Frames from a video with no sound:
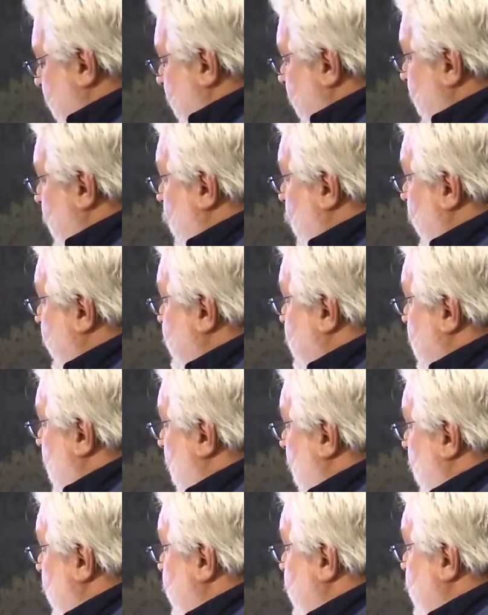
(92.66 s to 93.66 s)
in what's
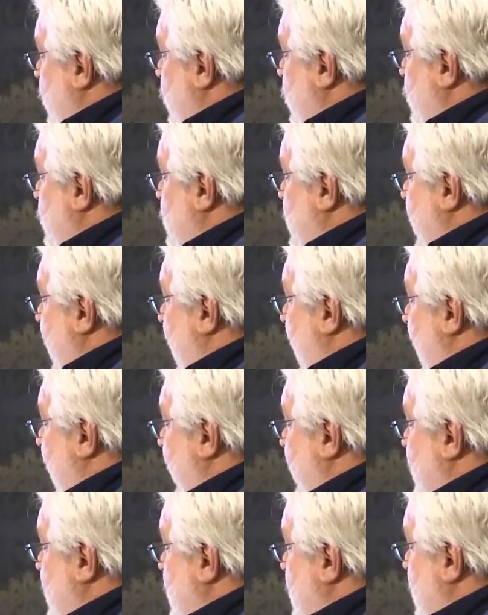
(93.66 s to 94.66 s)
called
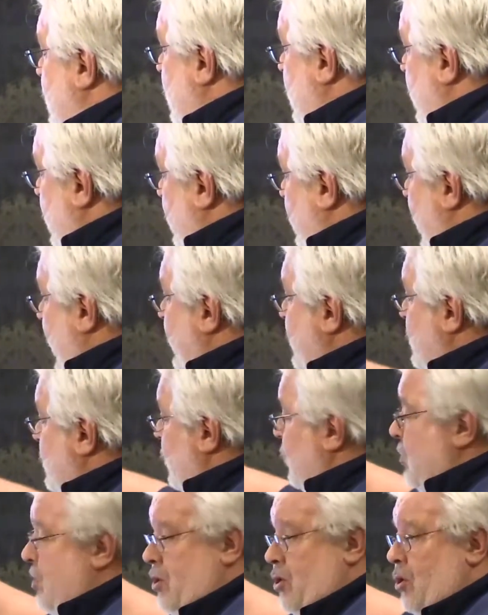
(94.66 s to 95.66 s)
USIACs. That's
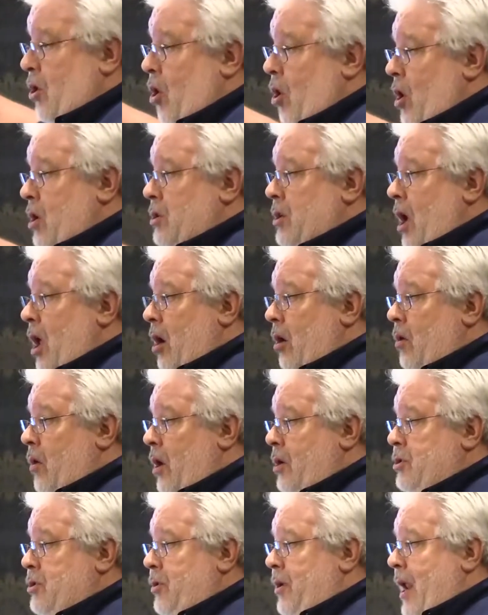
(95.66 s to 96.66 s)
those stars all
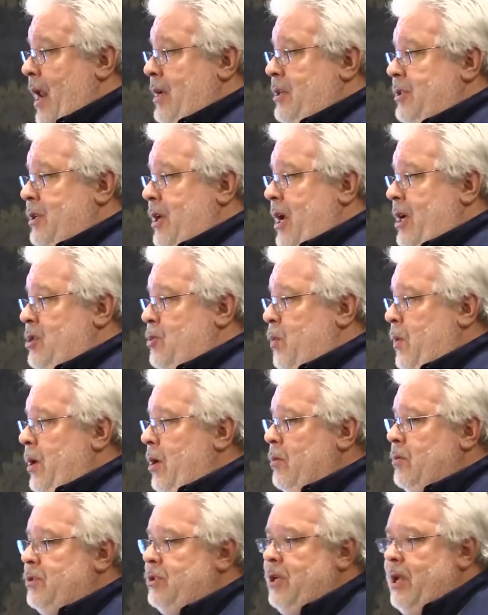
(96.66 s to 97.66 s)
across the United States. We
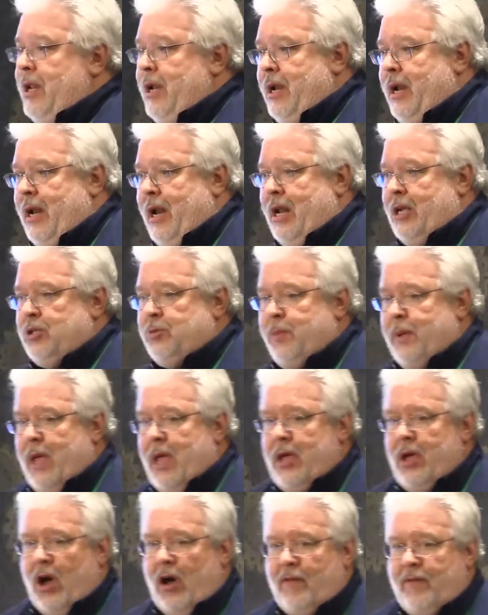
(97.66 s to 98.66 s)
don't sit in an
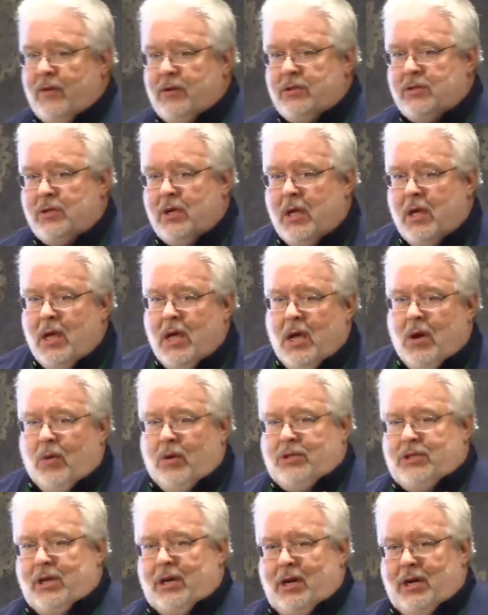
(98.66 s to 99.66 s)
SBA office.
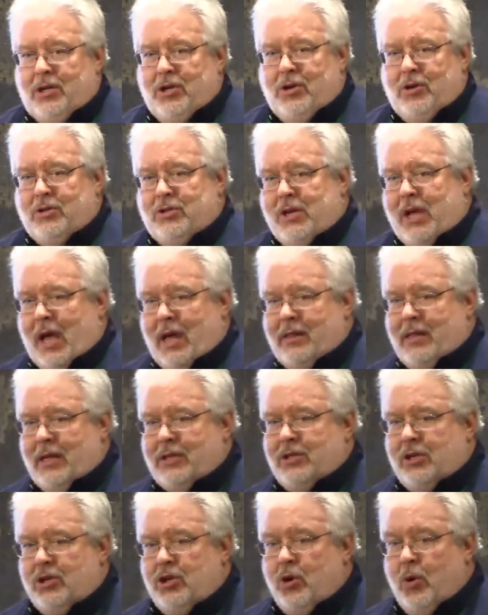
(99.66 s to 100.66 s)
We sit in a USIAC.
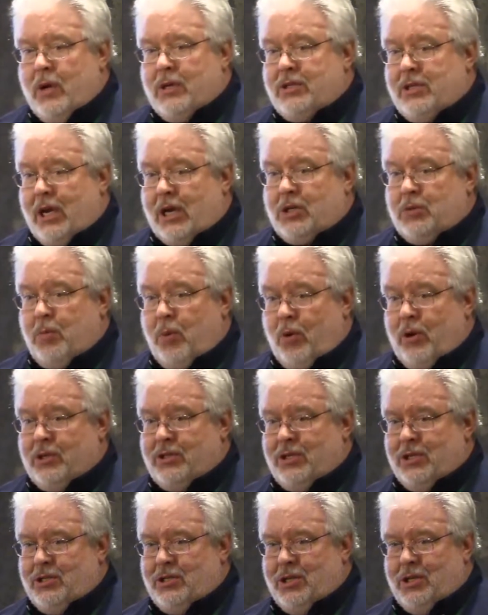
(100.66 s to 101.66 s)
That's a U.S. Export
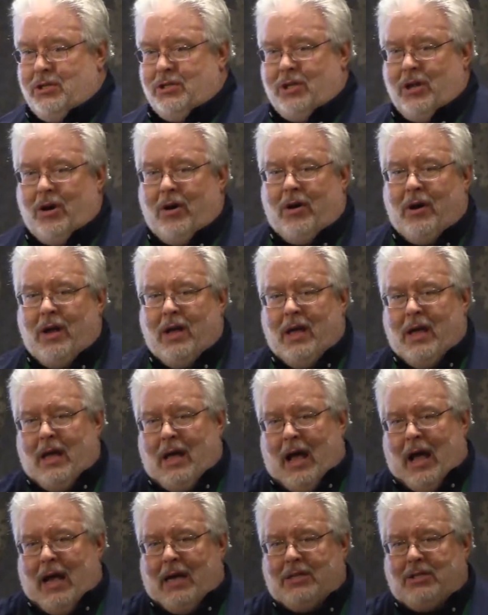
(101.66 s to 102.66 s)
Assistance Center.
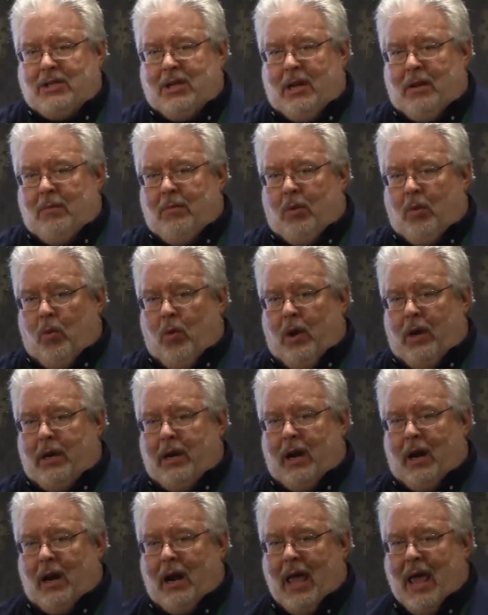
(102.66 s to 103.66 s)
I sit in the one
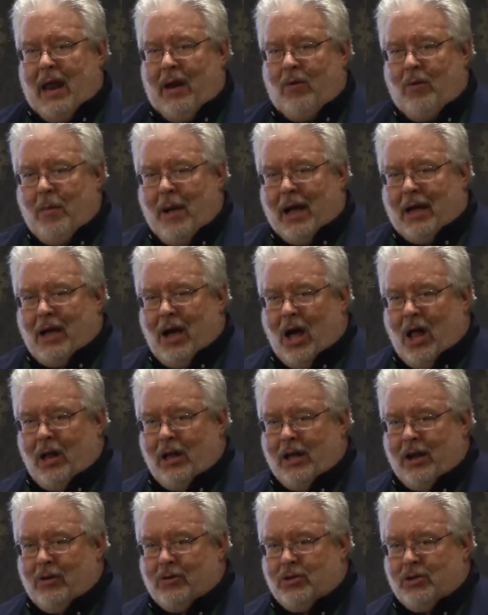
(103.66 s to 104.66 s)
in Atlanta with my
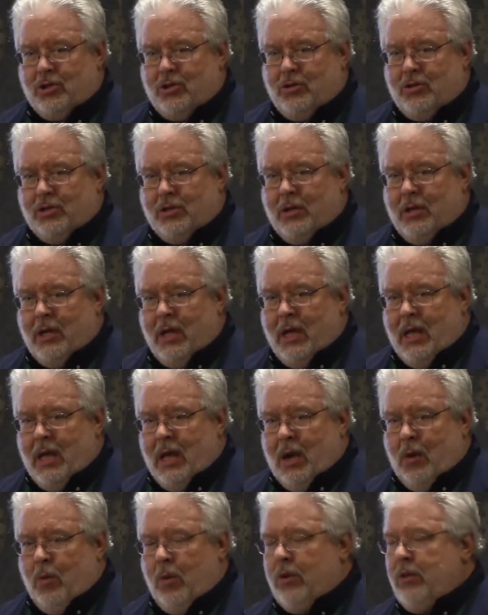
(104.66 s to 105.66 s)
colleague here, Susan,
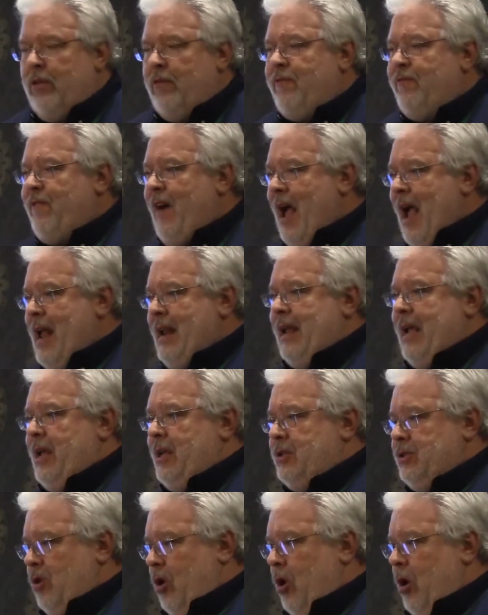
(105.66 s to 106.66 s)
and we're the
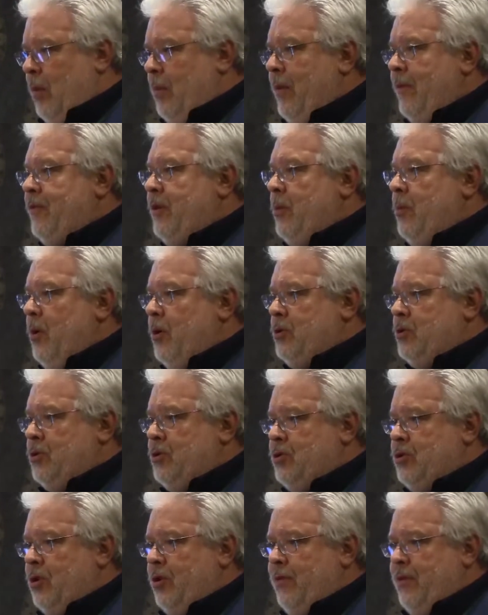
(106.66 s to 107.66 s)
finance arm of commercial
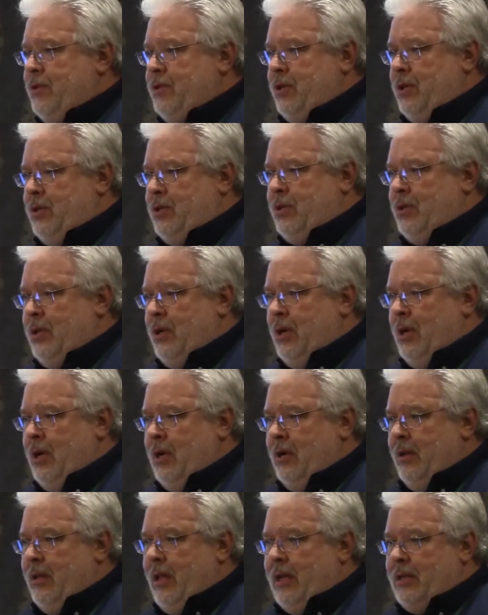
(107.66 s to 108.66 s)
services.
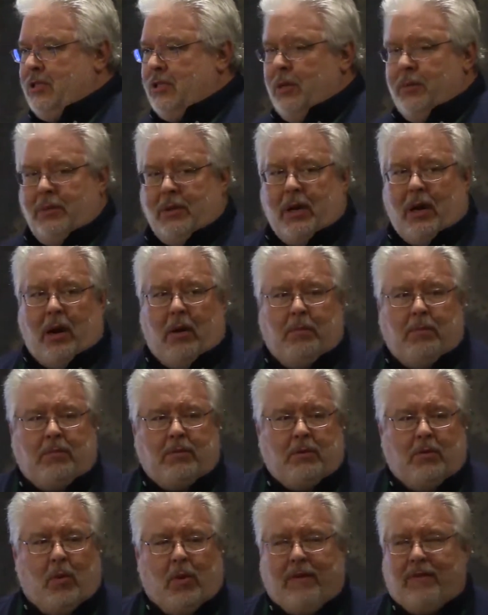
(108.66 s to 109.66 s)
And that's something
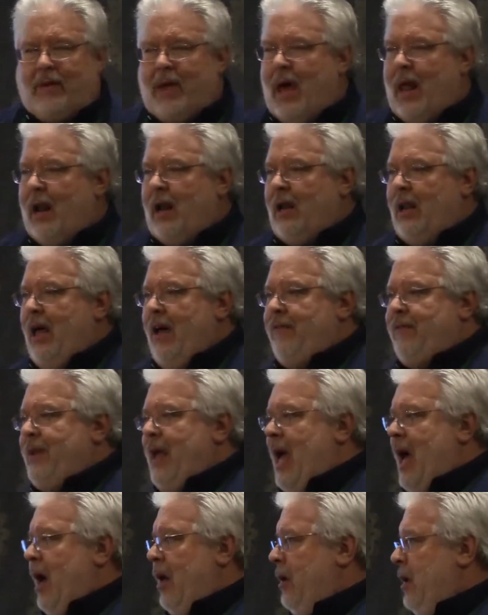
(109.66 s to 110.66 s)
that we've kind of left
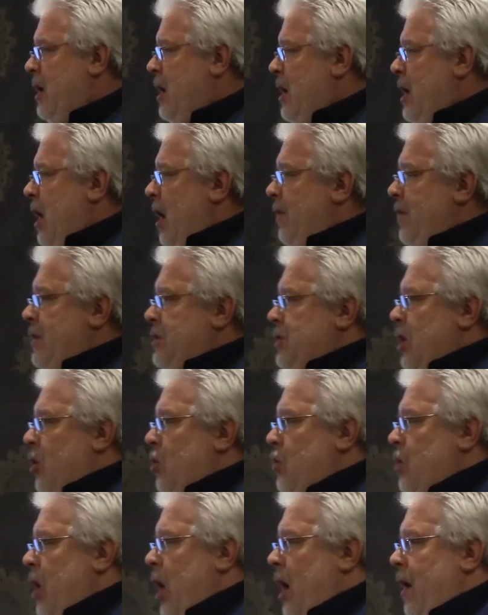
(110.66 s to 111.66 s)
out of this
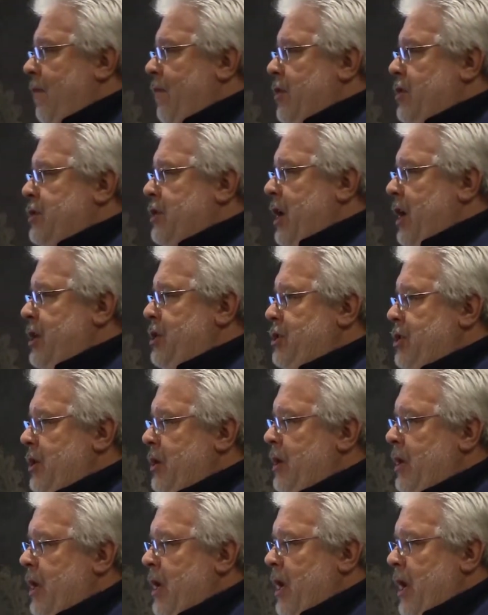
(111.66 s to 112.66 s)
whole
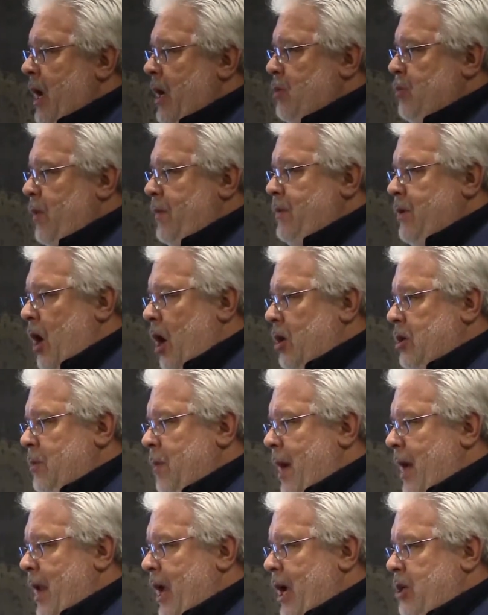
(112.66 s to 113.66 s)
conversation as we've talked
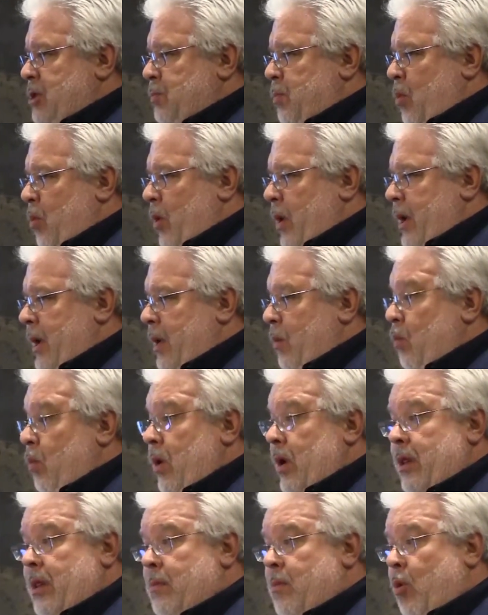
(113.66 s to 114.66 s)
about exporting. And
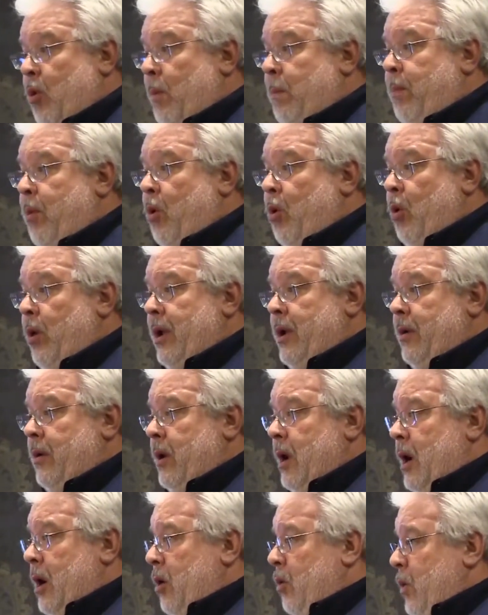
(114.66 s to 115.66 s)
one of the more important
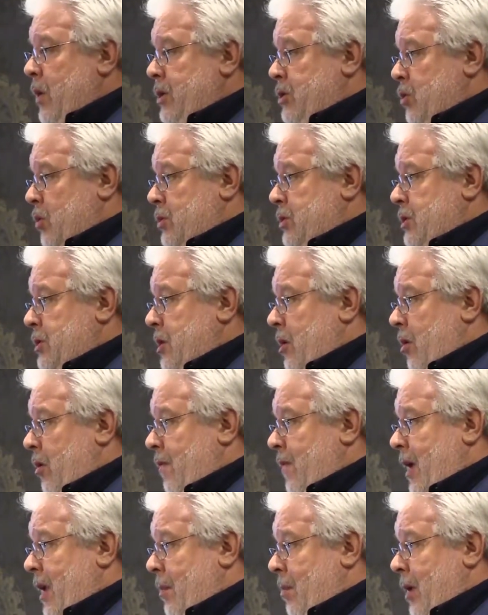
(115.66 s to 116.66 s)
resources that are
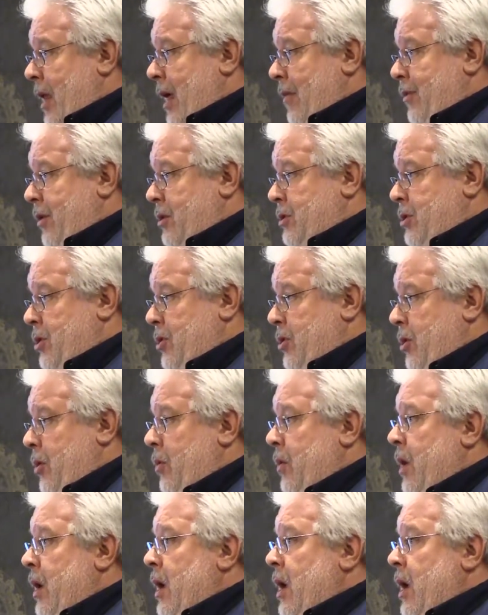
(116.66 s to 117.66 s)
available out there to you.